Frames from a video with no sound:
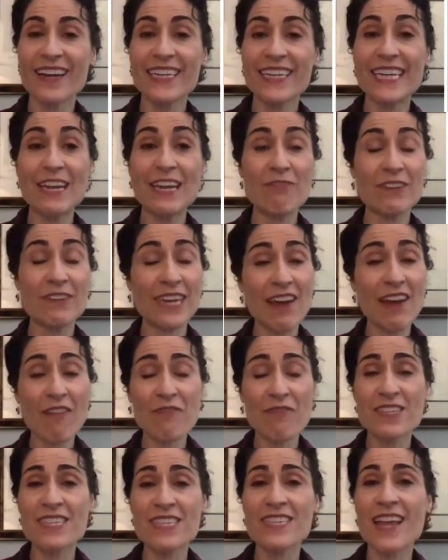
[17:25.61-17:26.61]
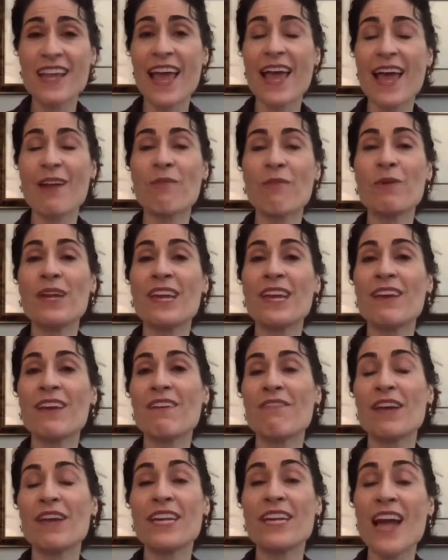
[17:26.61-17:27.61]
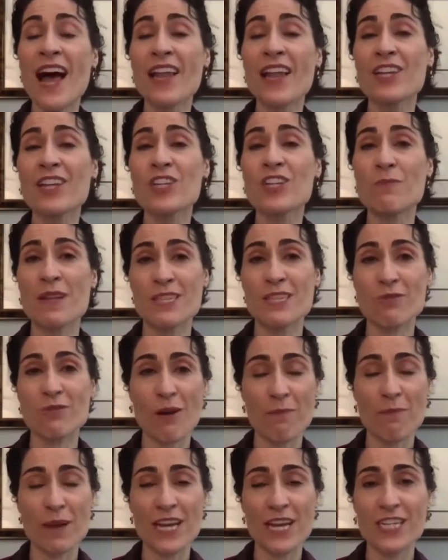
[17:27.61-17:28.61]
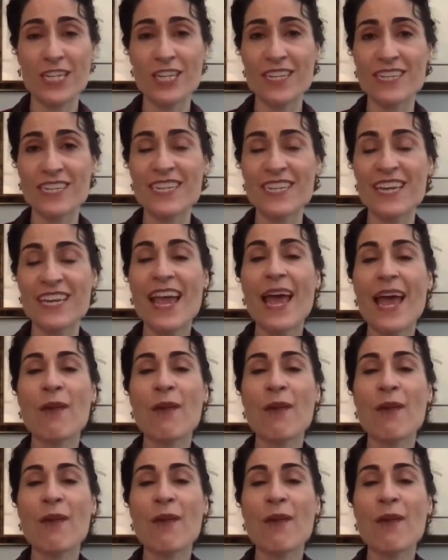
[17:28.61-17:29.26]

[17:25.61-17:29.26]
give gifts and we give acknowledgments to our patients,